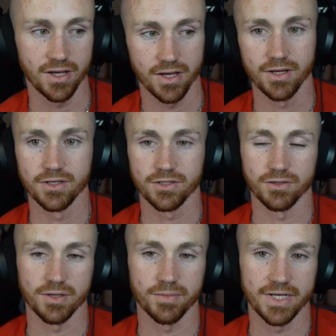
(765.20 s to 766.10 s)
So
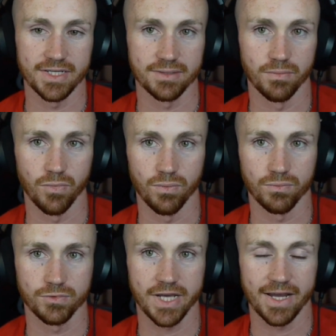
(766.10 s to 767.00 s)
some of these
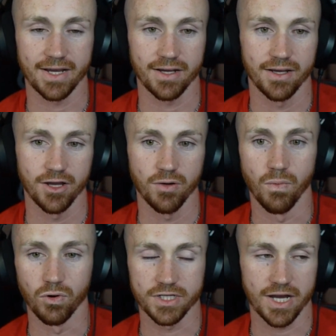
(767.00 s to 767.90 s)
take
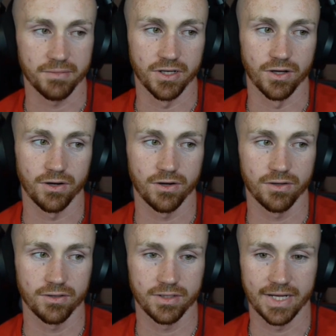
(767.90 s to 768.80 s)
more time to learn.
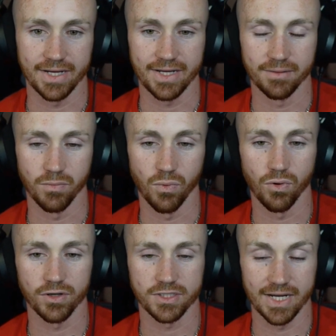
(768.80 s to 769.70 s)
They need more
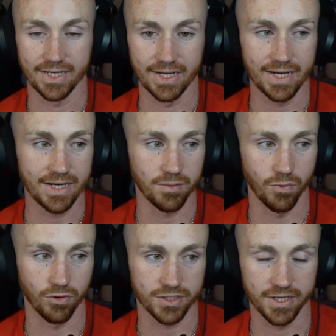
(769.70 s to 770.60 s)
technique, more
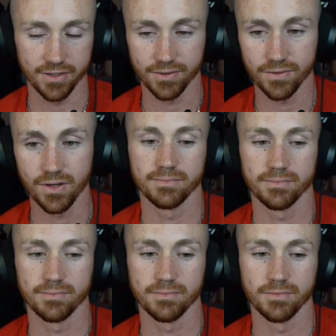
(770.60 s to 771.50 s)
skill.
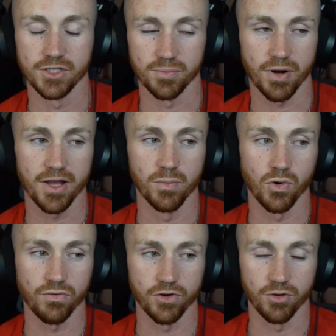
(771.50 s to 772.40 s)
These are probably more
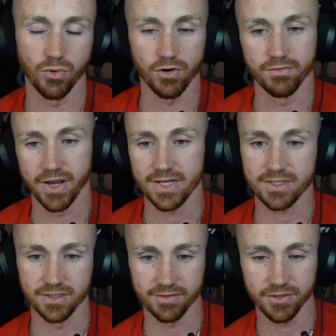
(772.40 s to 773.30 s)
for your more advanced
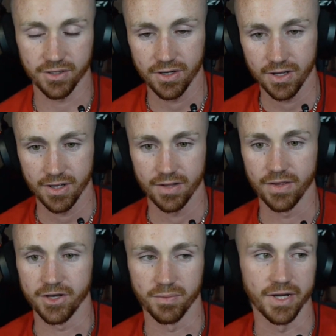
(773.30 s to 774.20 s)
lifter than
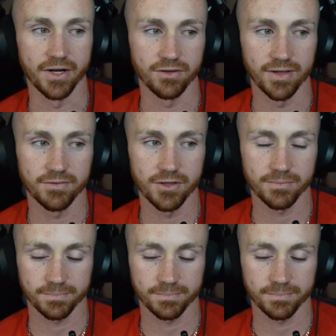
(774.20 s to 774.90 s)
your beginner lifter.